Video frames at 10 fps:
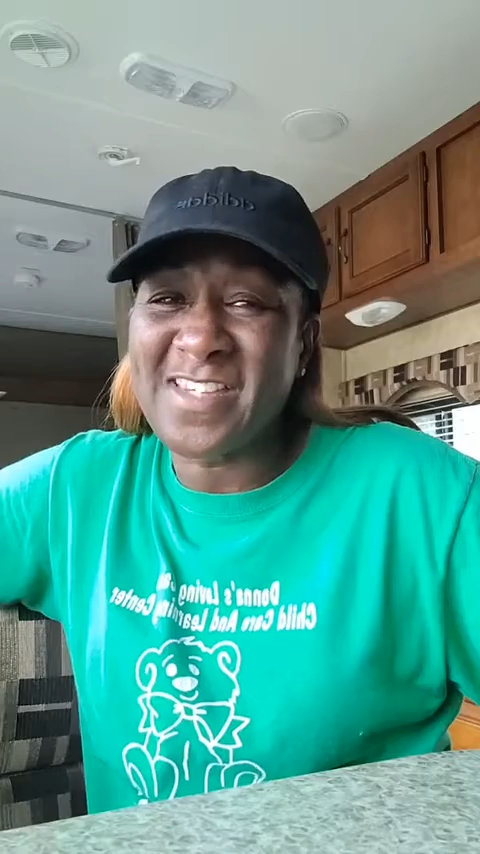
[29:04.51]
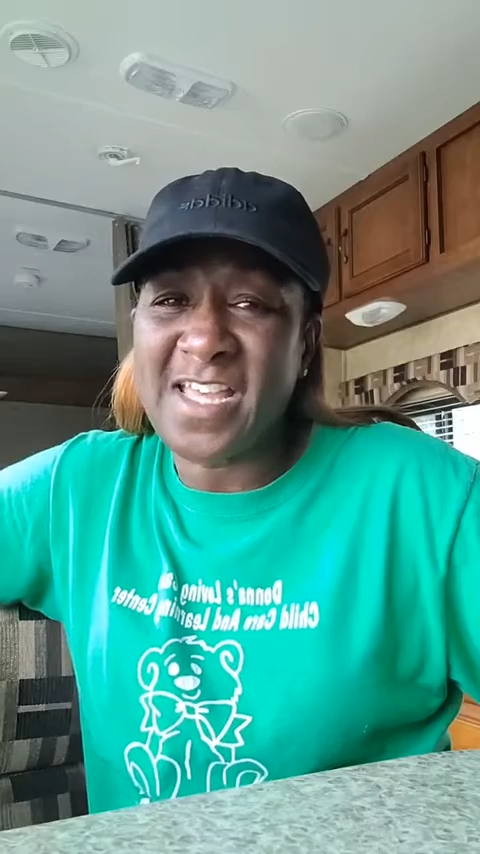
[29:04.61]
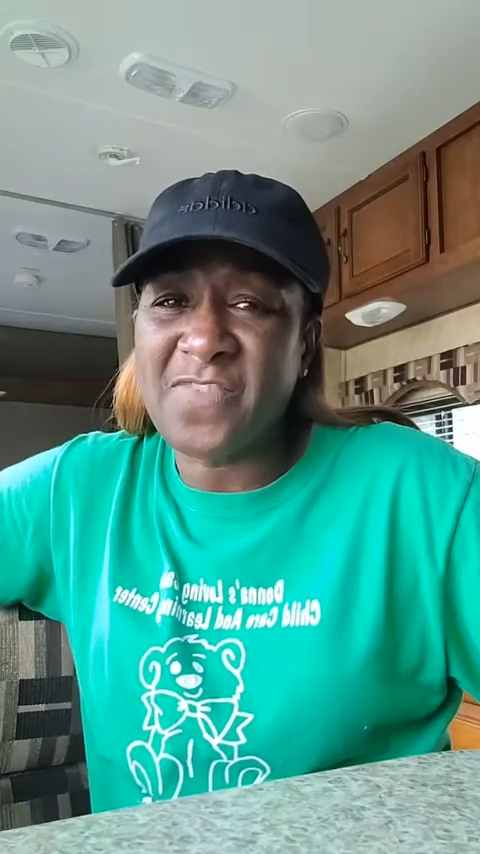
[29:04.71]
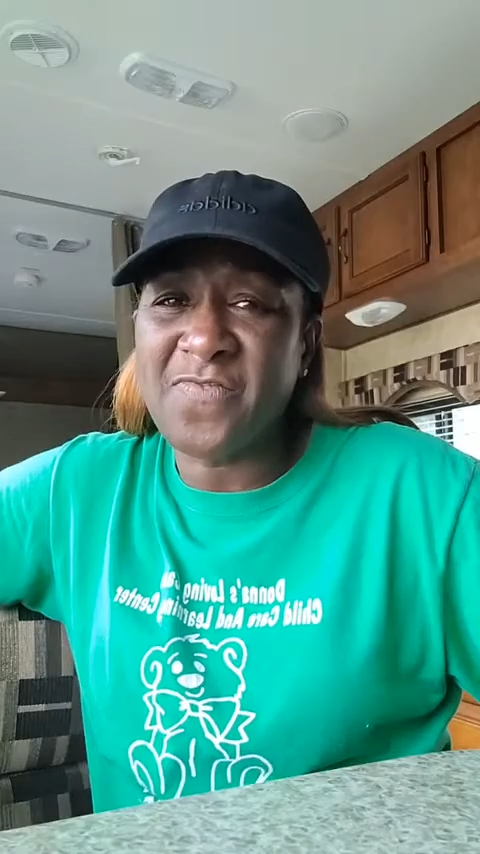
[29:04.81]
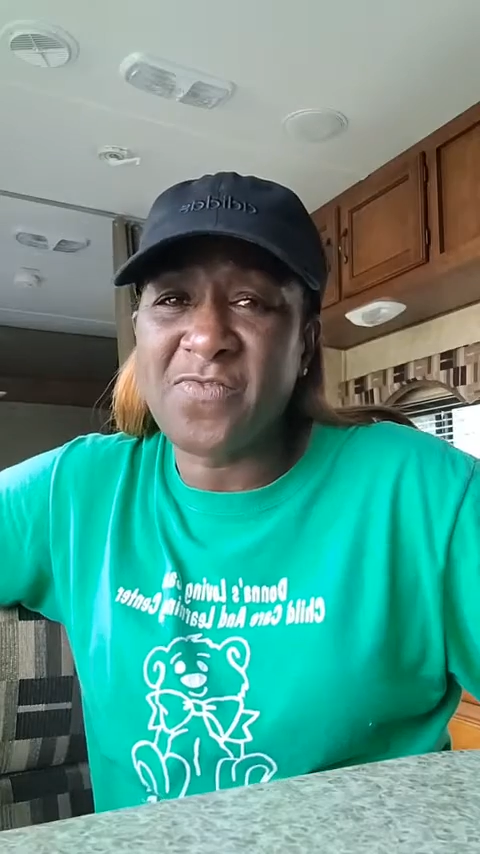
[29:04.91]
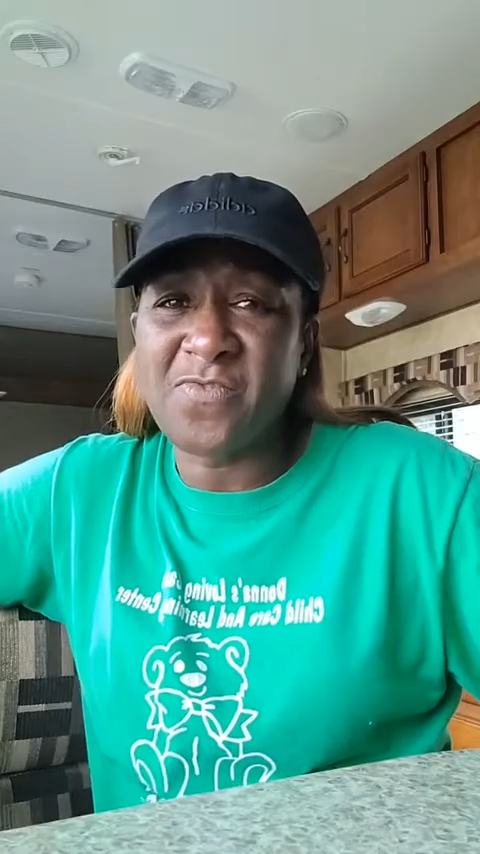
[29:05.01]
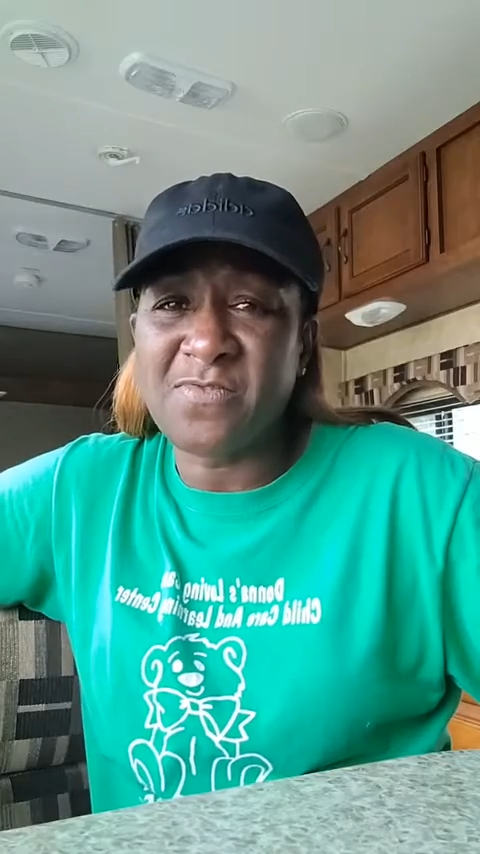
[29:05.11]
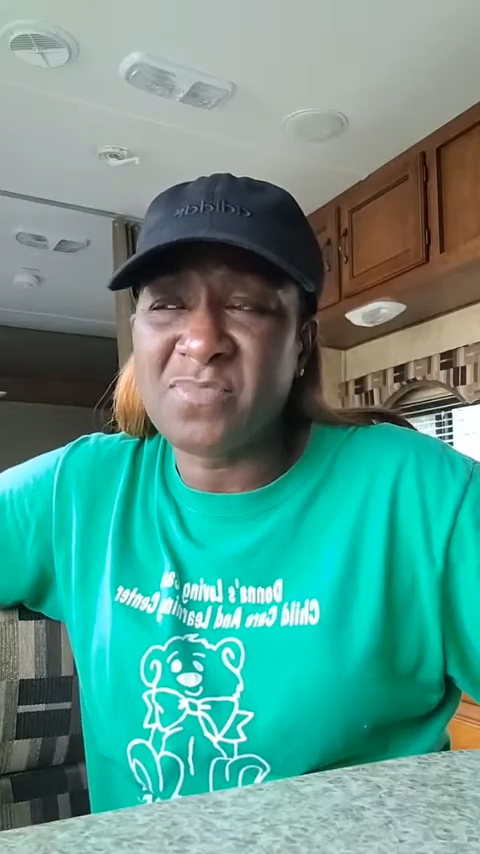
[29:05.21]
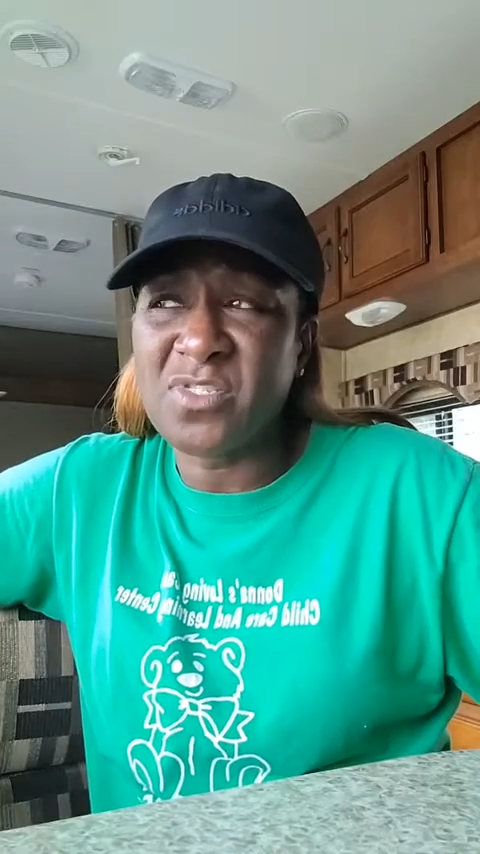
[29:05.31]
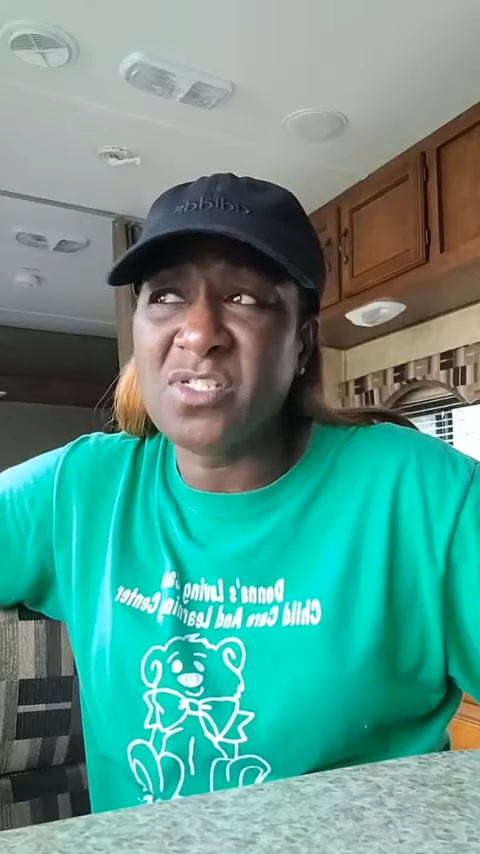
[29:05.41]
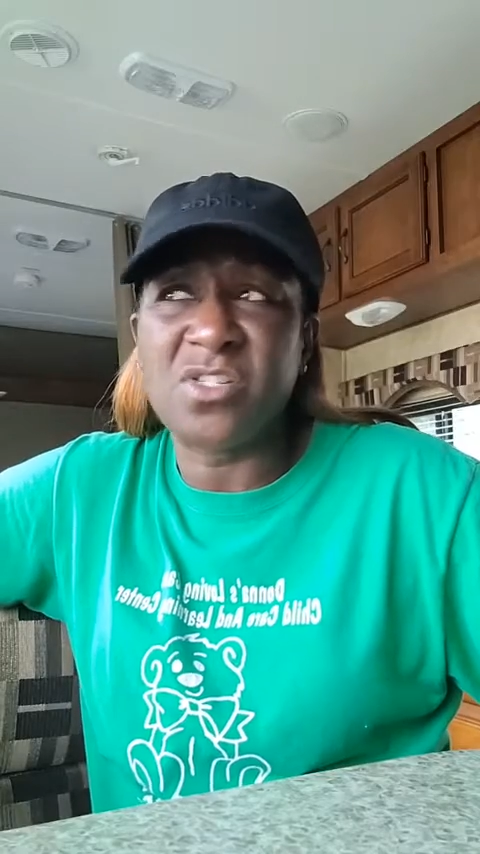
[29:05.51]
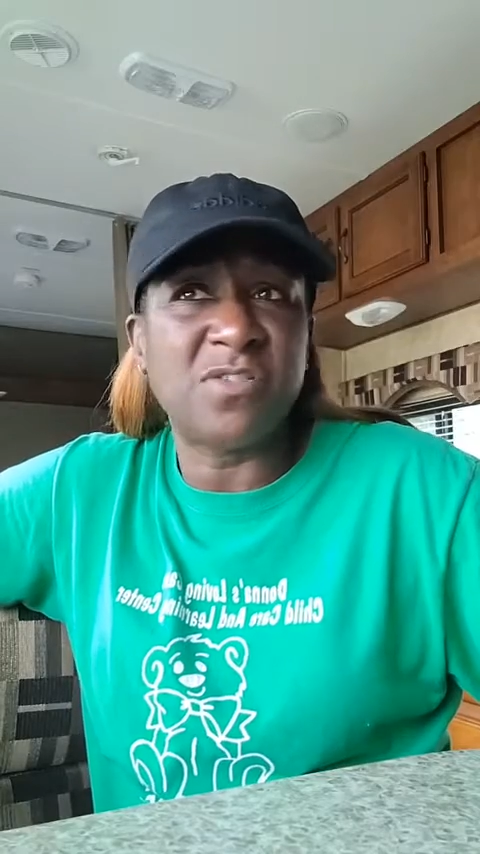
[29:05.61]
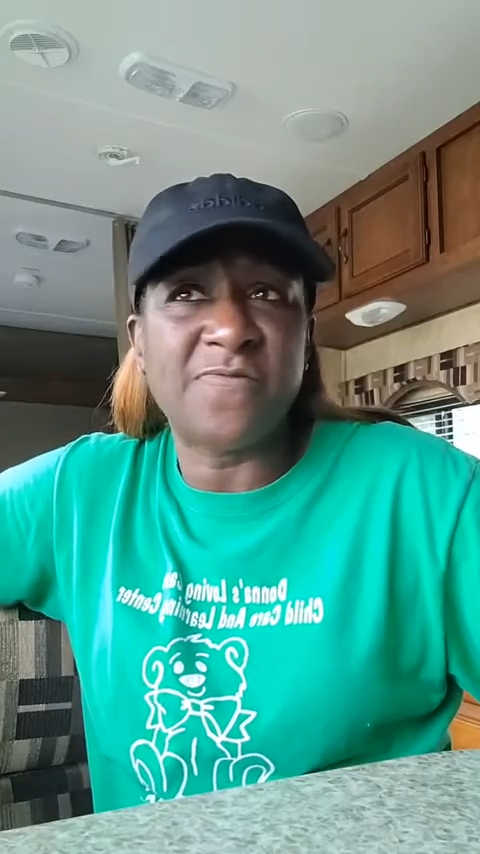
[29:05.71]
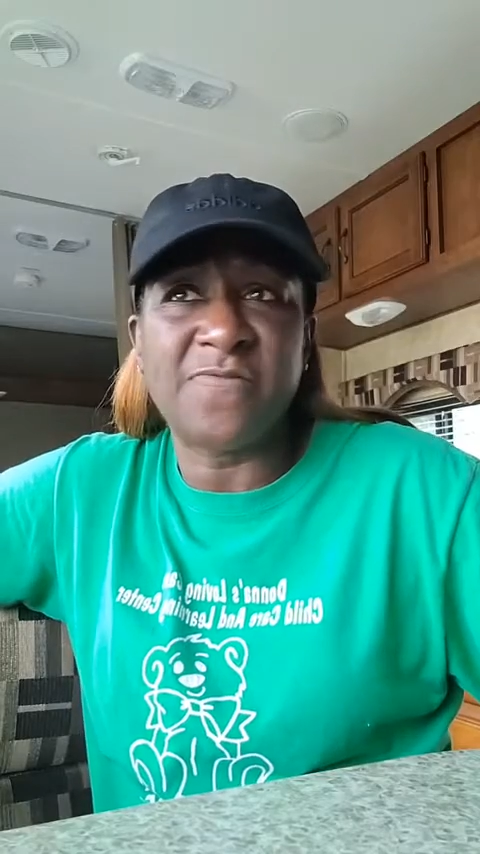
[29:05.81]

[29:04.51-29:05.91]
nice for him. Look good